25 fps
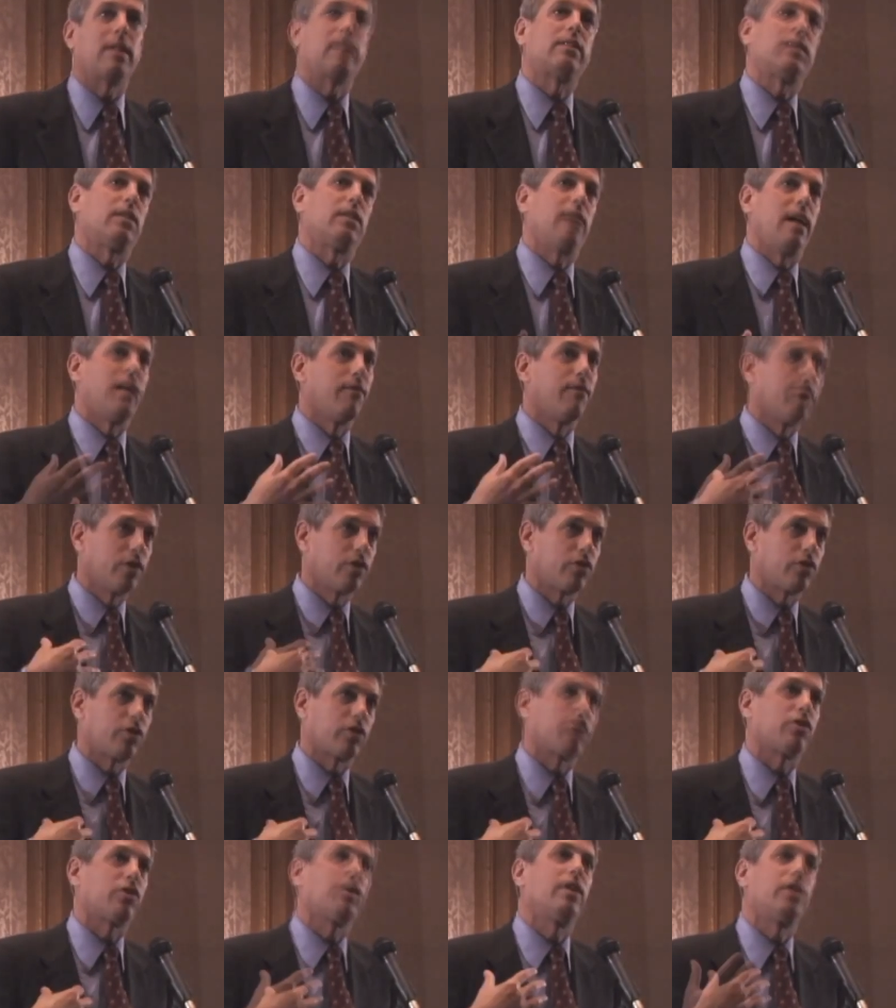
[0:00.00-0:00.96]
That's an
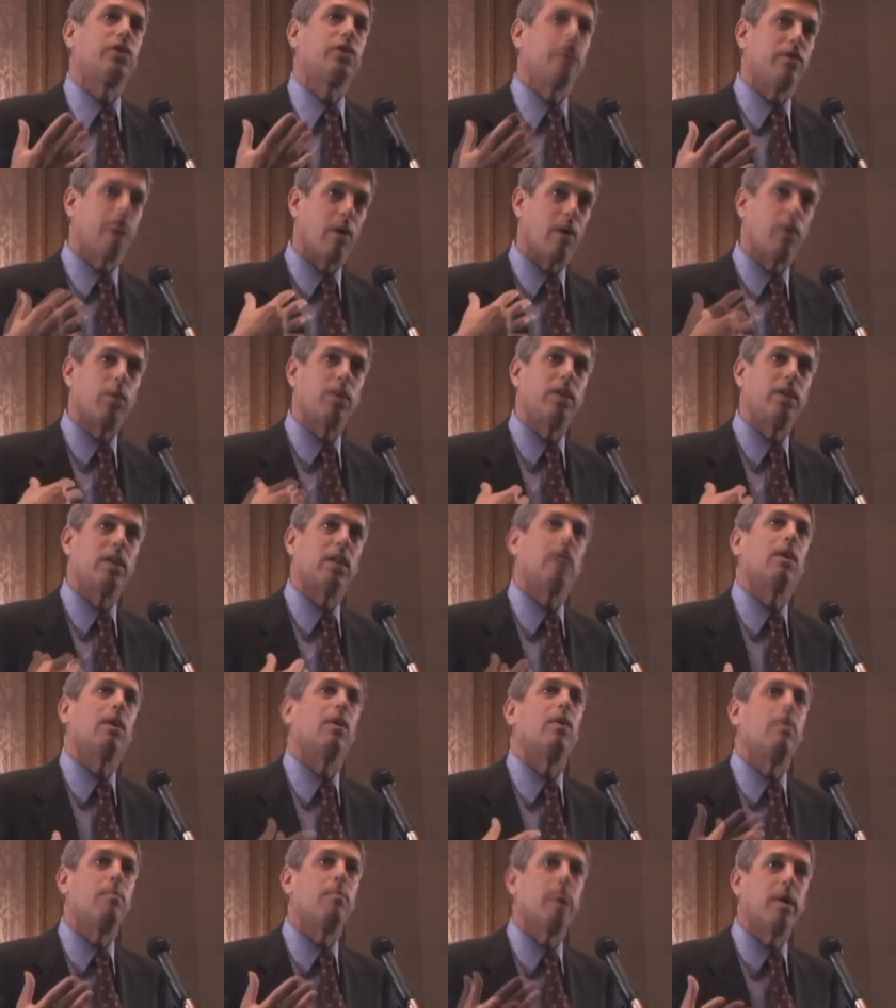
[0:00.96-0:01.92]
infrastructure issue that we're
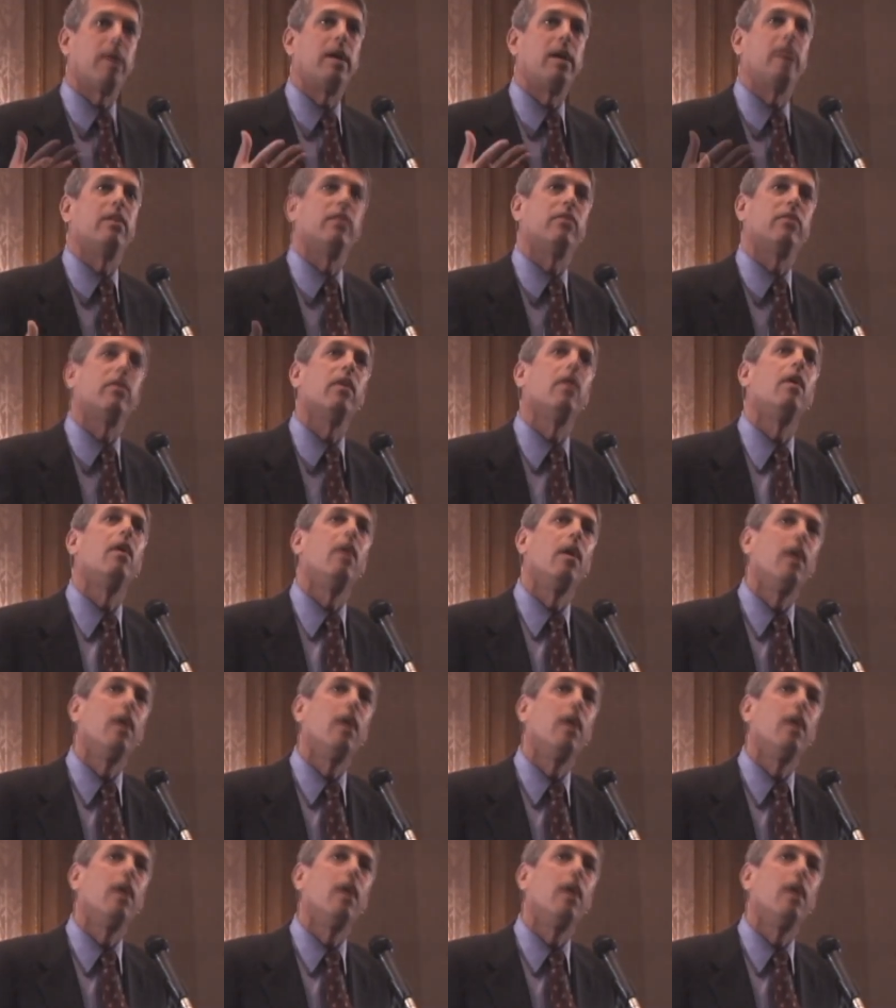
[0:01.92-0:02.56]
dealing with, but it is,